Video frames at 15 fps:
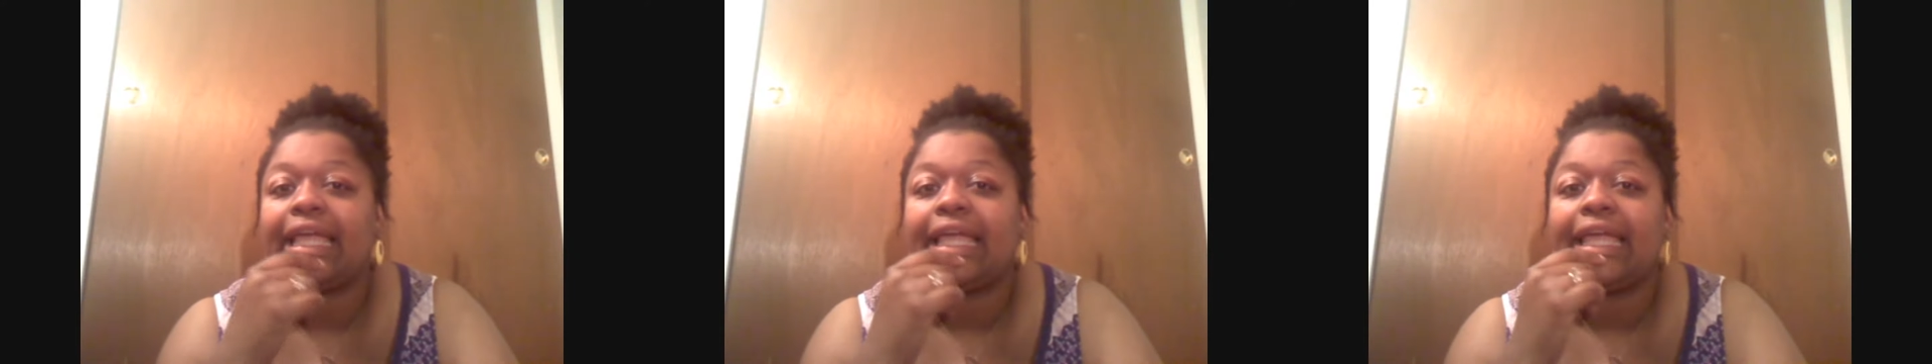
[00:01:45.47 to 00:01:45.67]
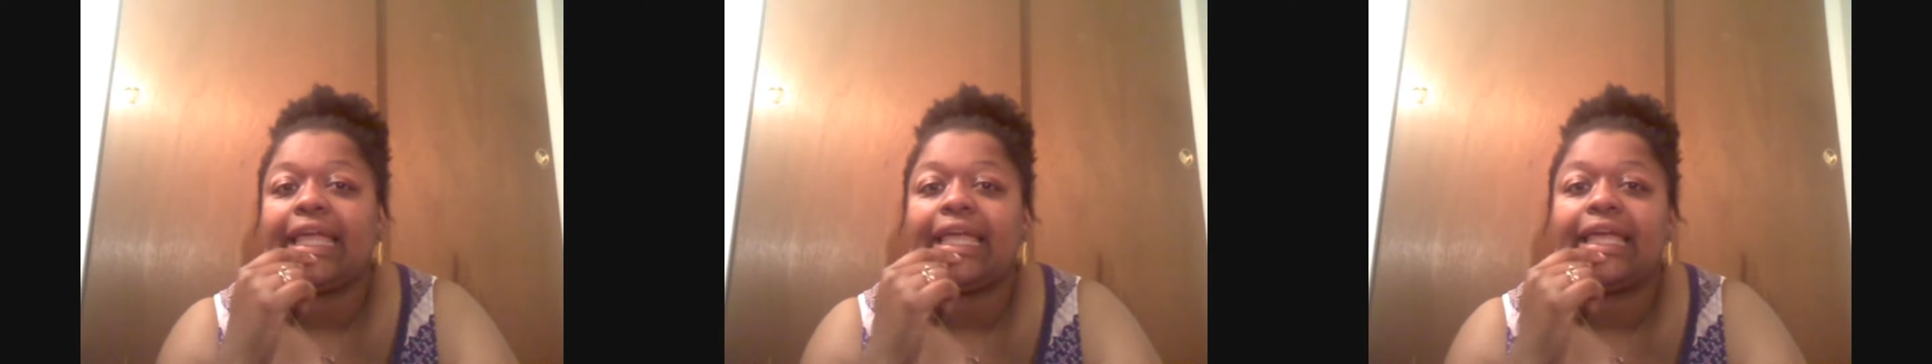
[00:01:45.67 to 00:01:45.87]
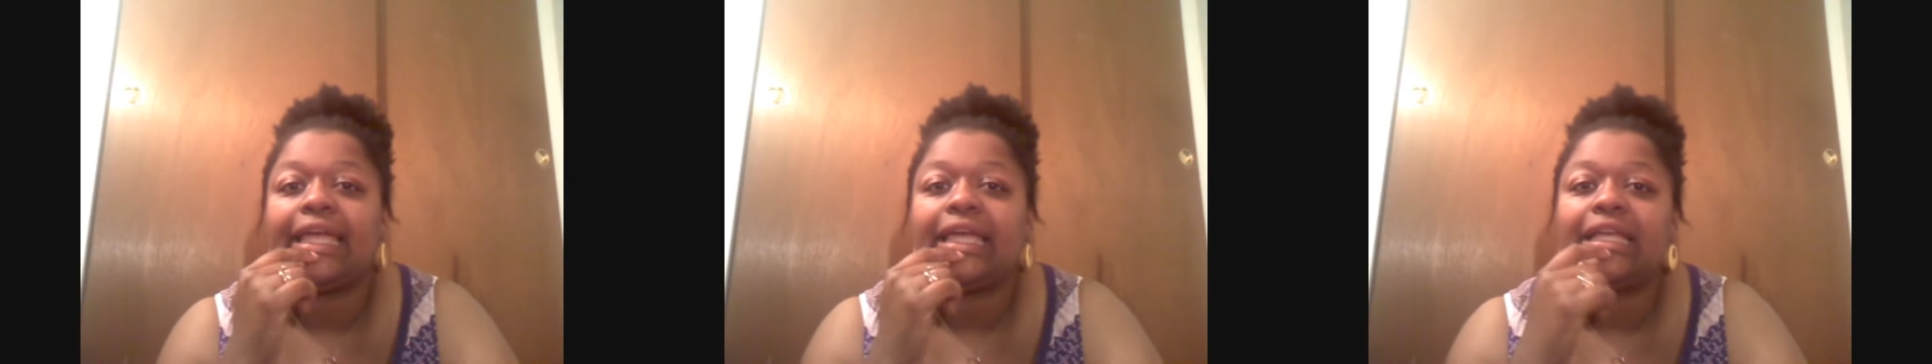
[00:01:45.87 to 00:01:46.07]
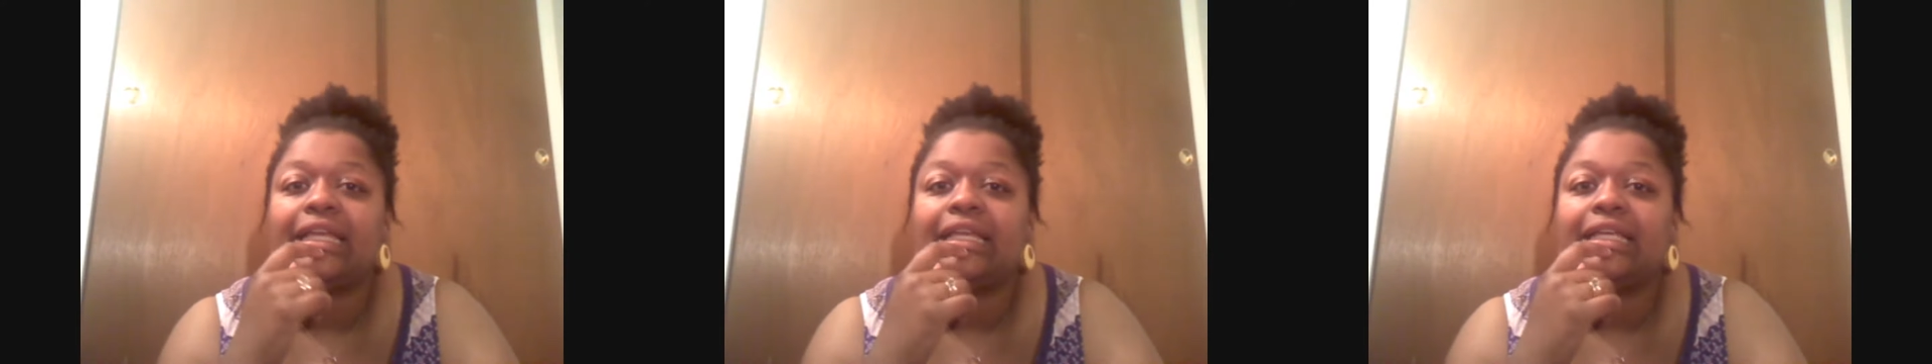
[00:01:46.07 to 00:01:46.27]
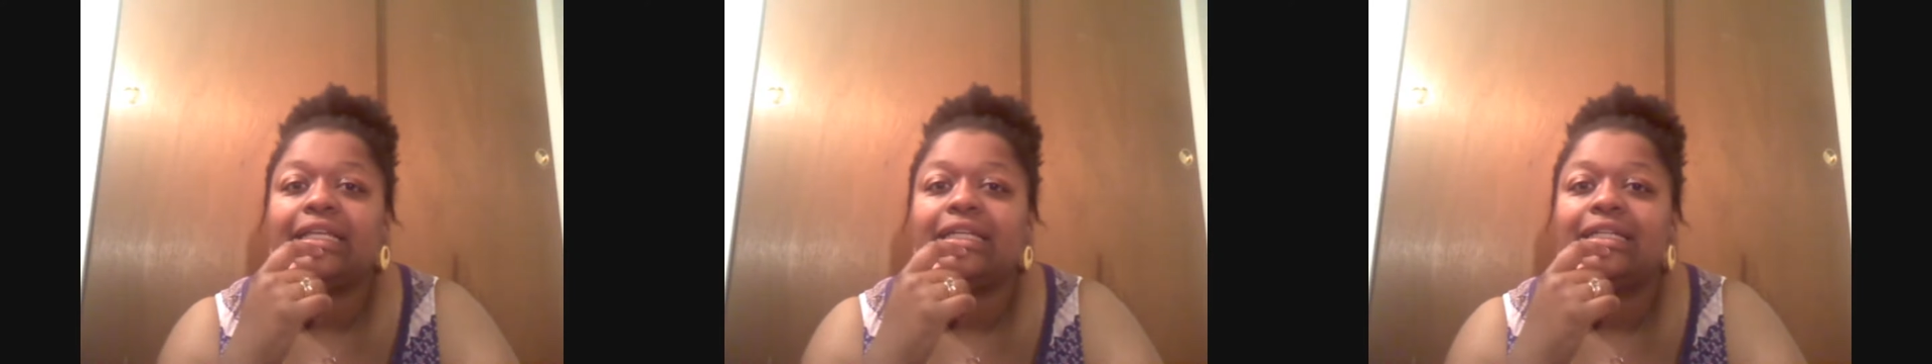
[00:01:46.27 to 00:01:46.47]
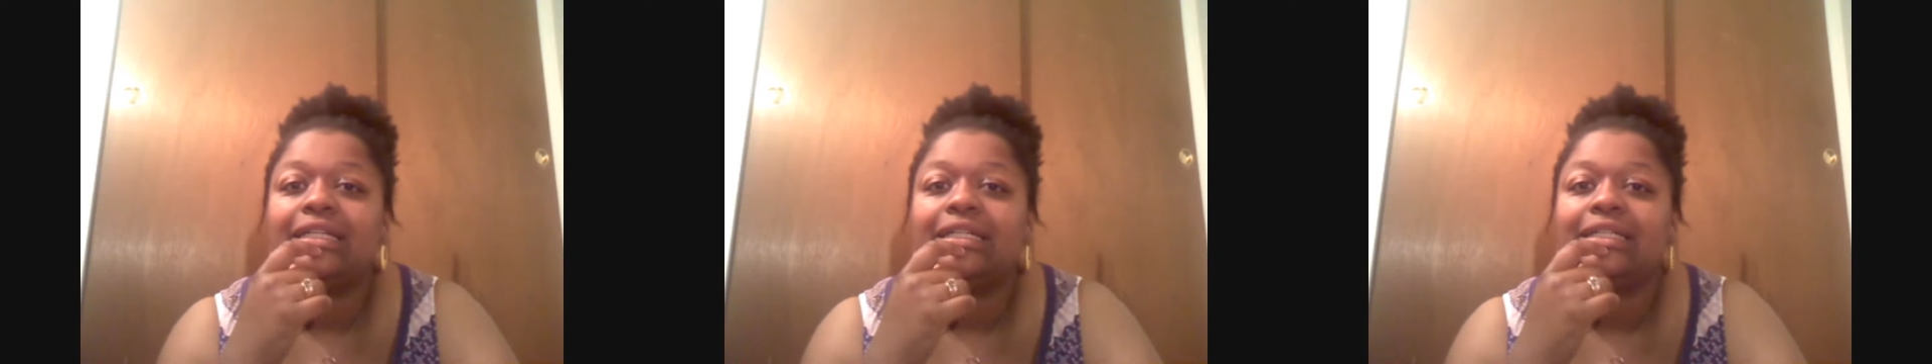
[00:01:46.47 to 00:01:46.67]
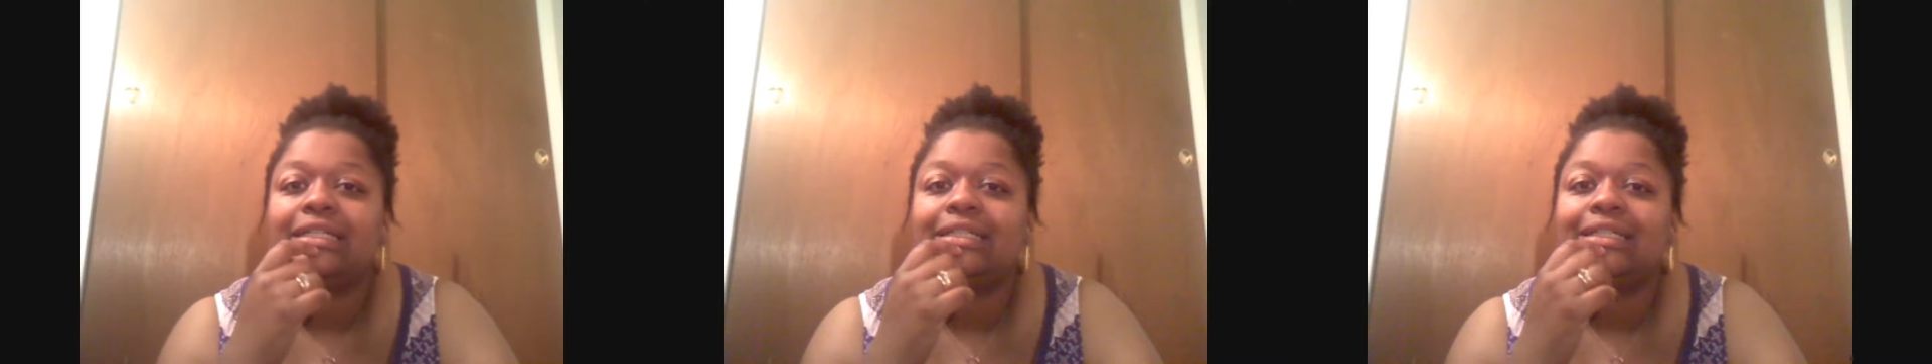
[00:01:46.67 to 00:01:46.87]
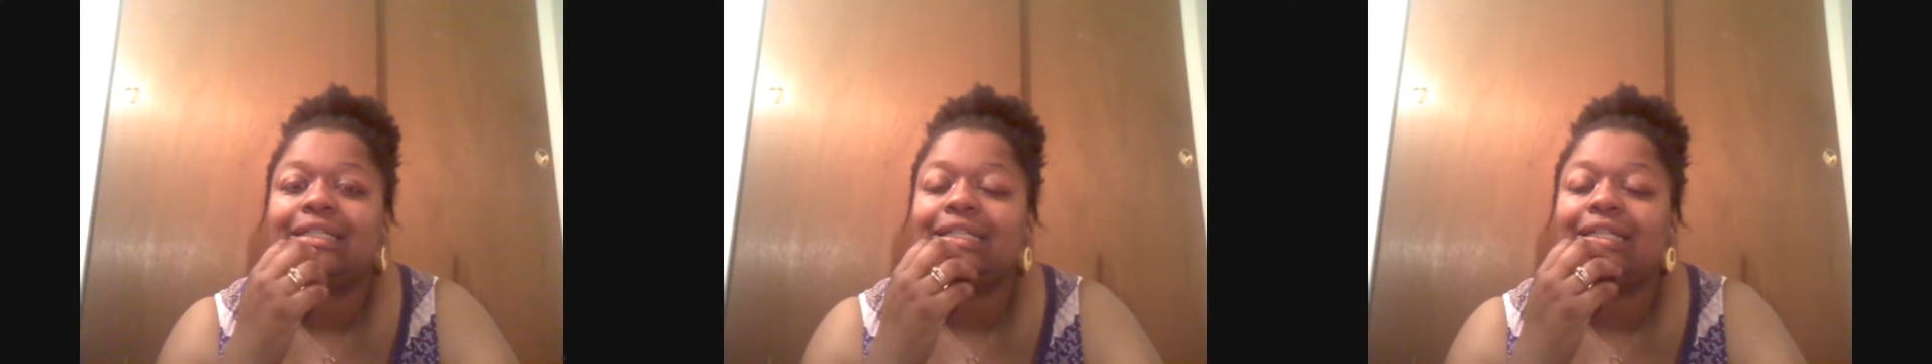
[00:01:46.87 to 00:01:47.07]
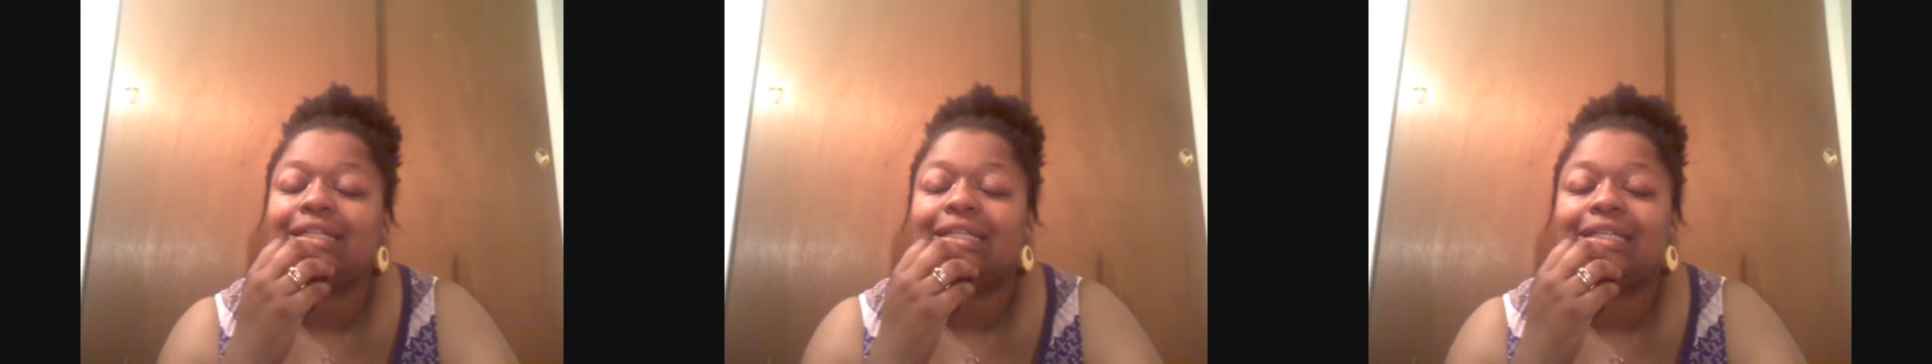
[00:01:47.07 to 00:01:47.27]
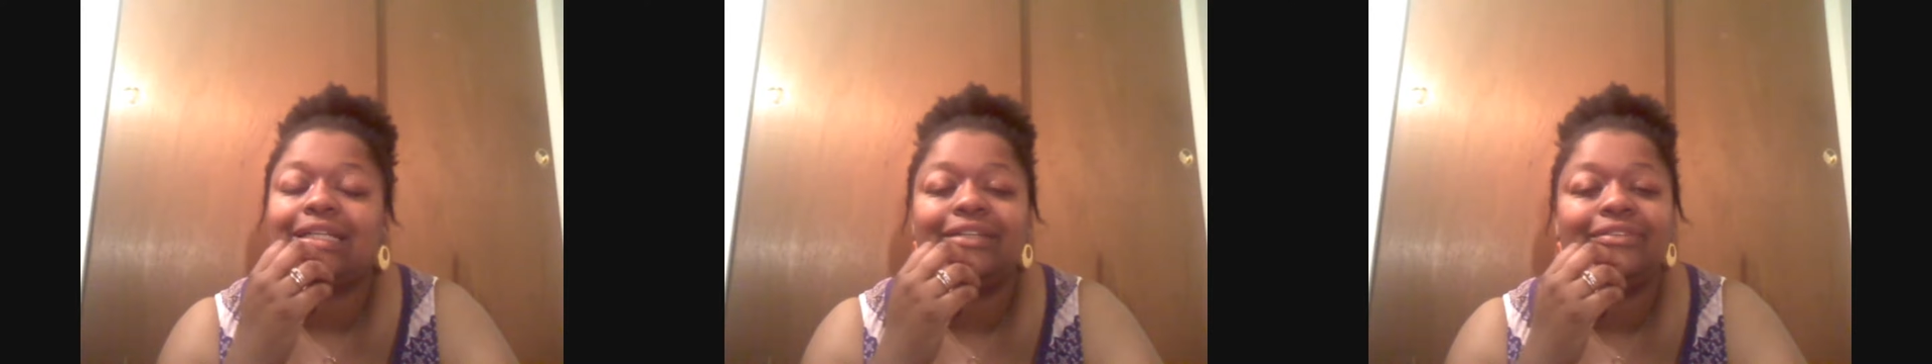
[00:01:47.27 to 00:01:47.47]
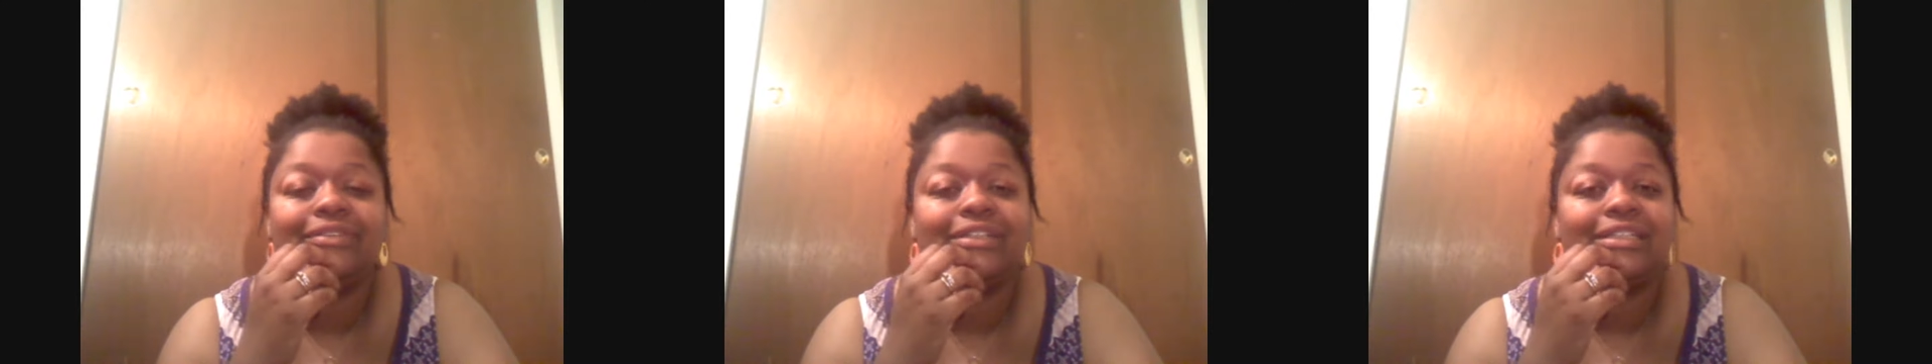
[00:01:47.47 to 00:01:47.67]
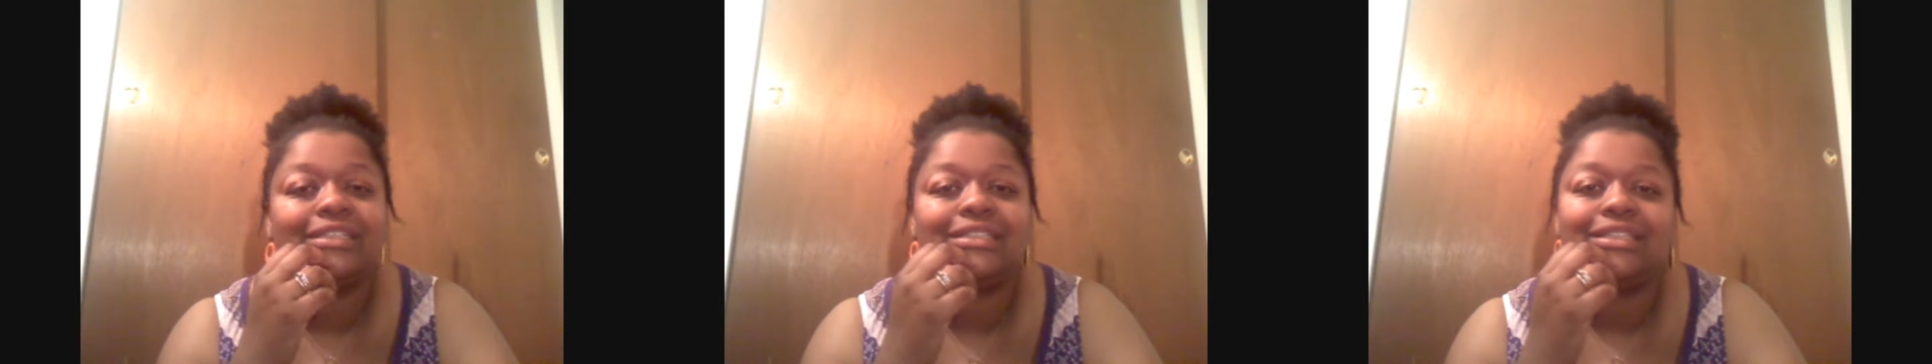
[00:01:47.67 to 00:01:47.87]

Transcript: and giving it